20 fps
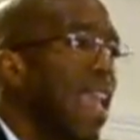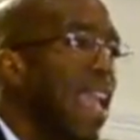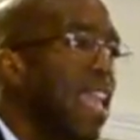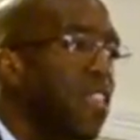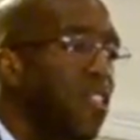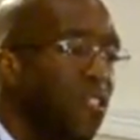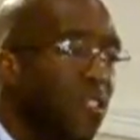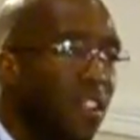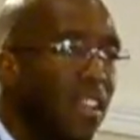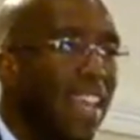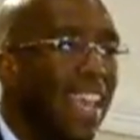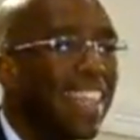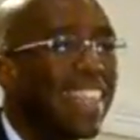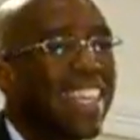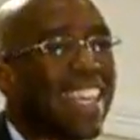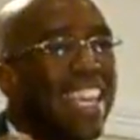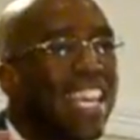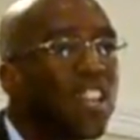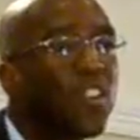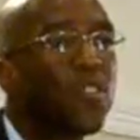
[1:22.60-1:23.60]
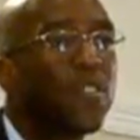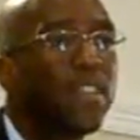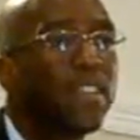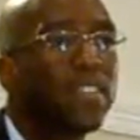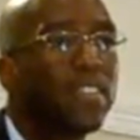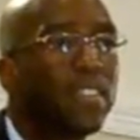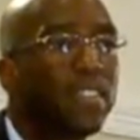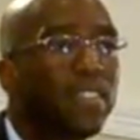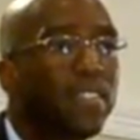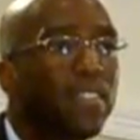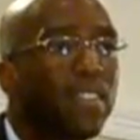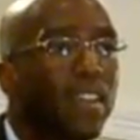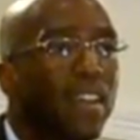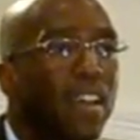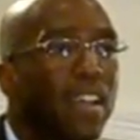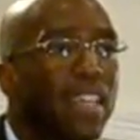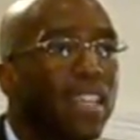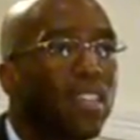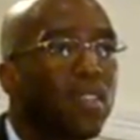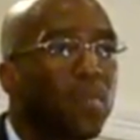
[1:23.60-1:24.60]
and you look at the increases
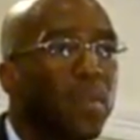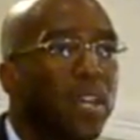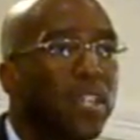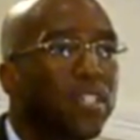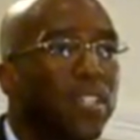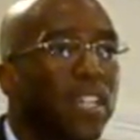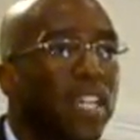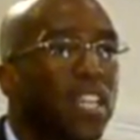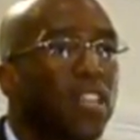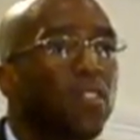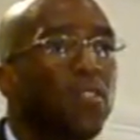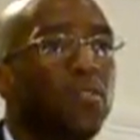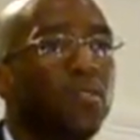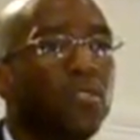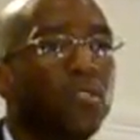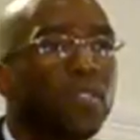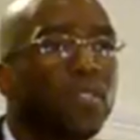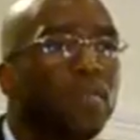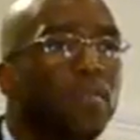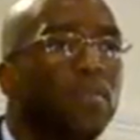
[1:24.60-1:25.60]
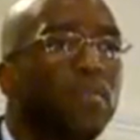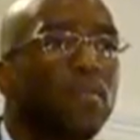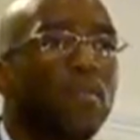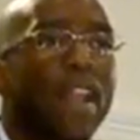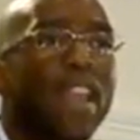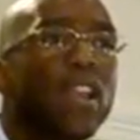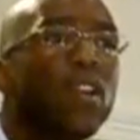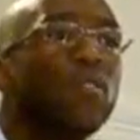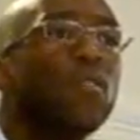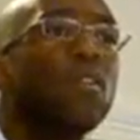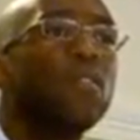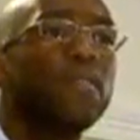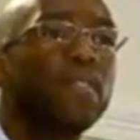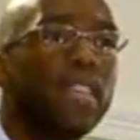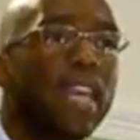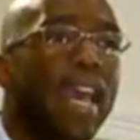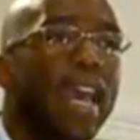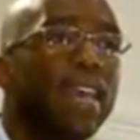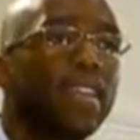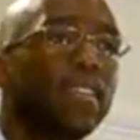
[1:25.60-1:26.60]
in the budget, and you sort of wrangle
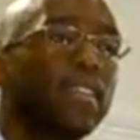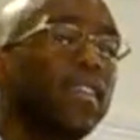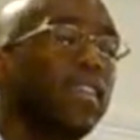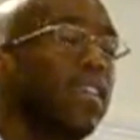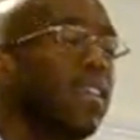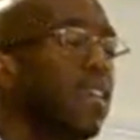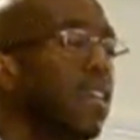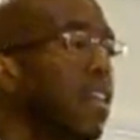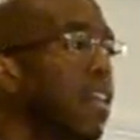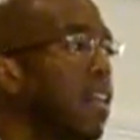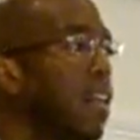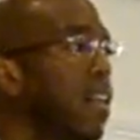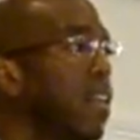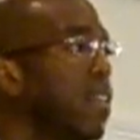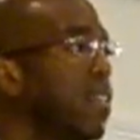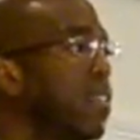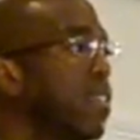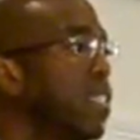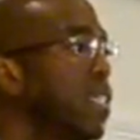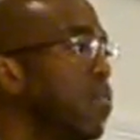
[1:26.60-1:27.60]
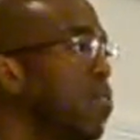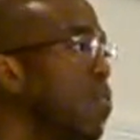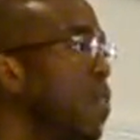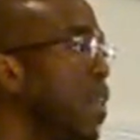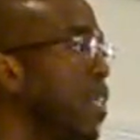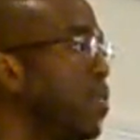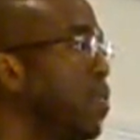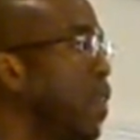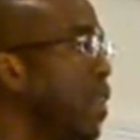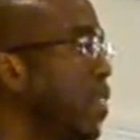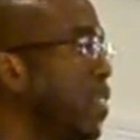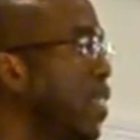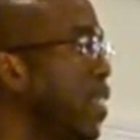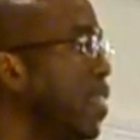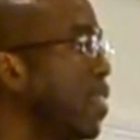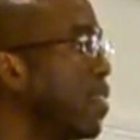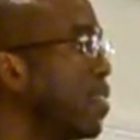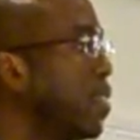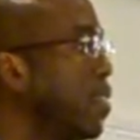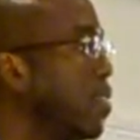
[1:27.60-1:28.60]
over that. Zero-based
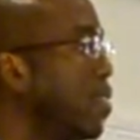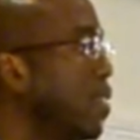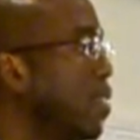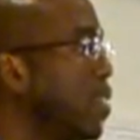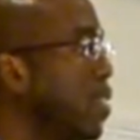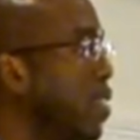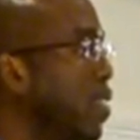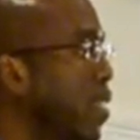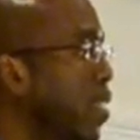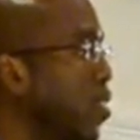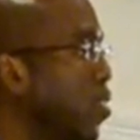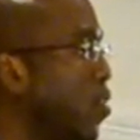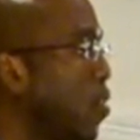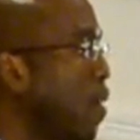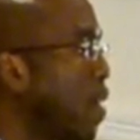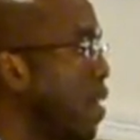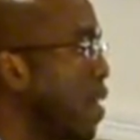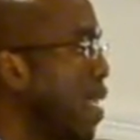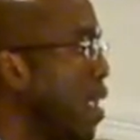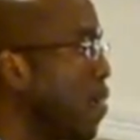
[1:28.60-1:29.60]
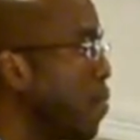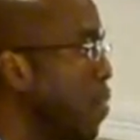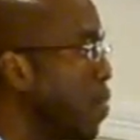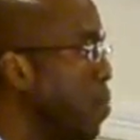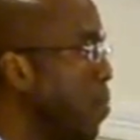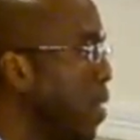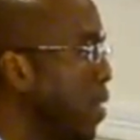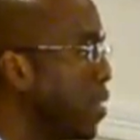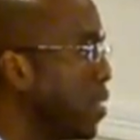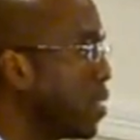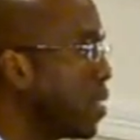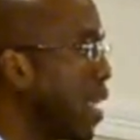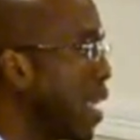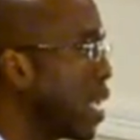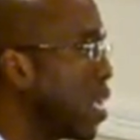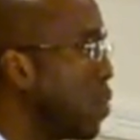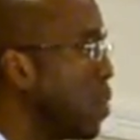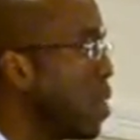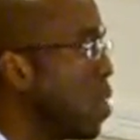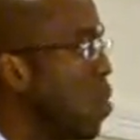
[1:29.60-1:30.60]
budgeting essentially says that start every budget
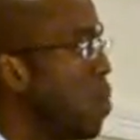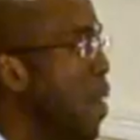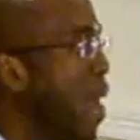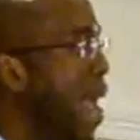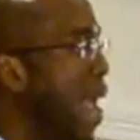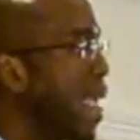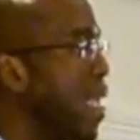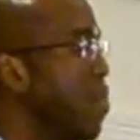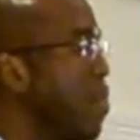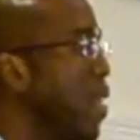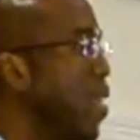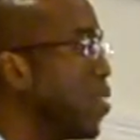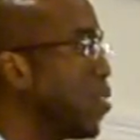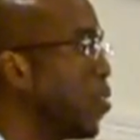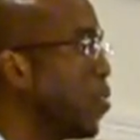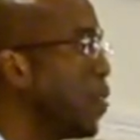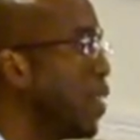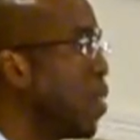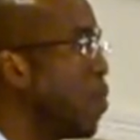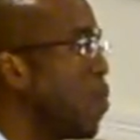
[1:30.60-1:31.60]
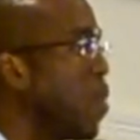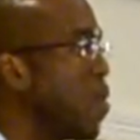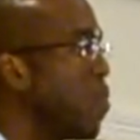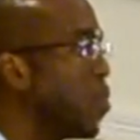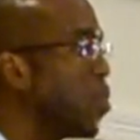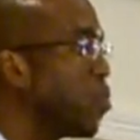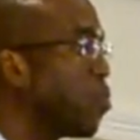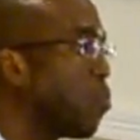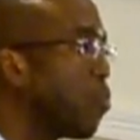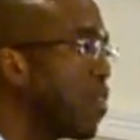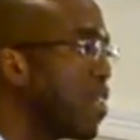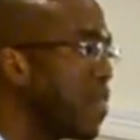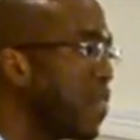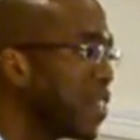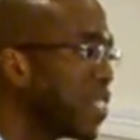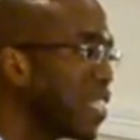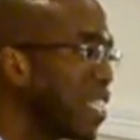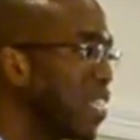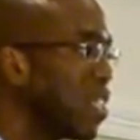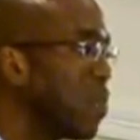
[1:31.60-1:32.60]
cycle, we go back and make certain that what was
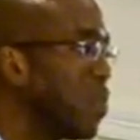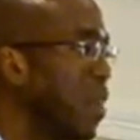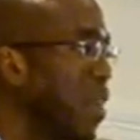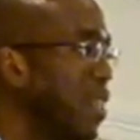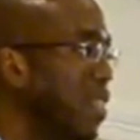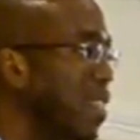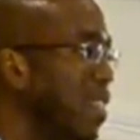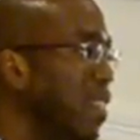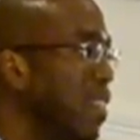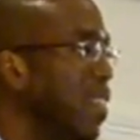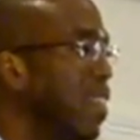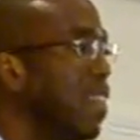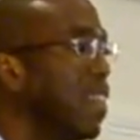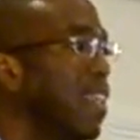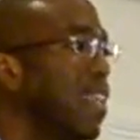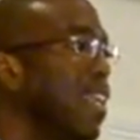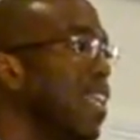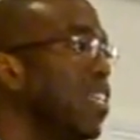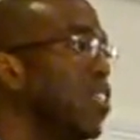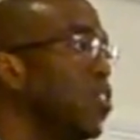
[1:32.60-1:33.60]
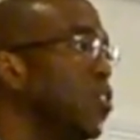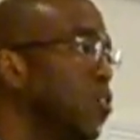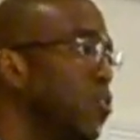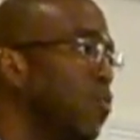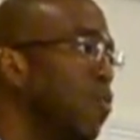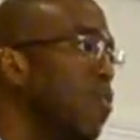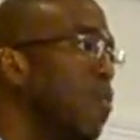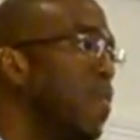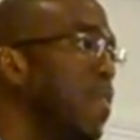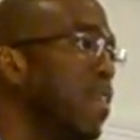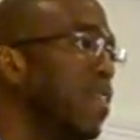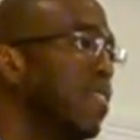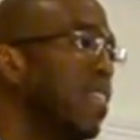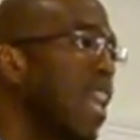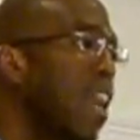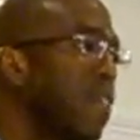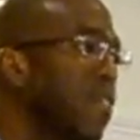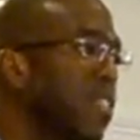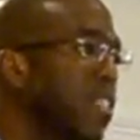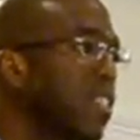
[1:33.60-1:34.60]
previously in the budget is useful, because
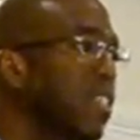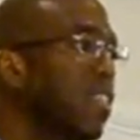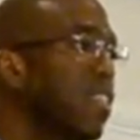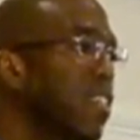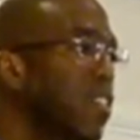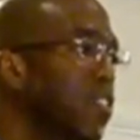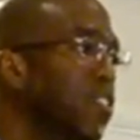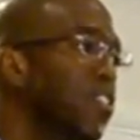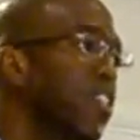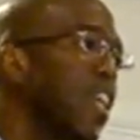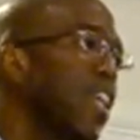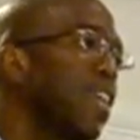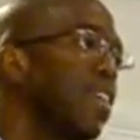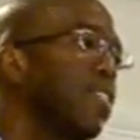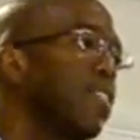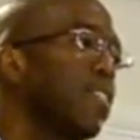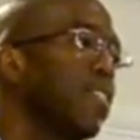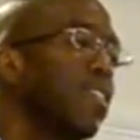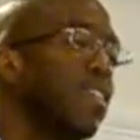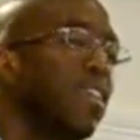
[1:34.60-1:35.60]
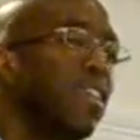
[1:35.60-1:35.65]
obviously things change.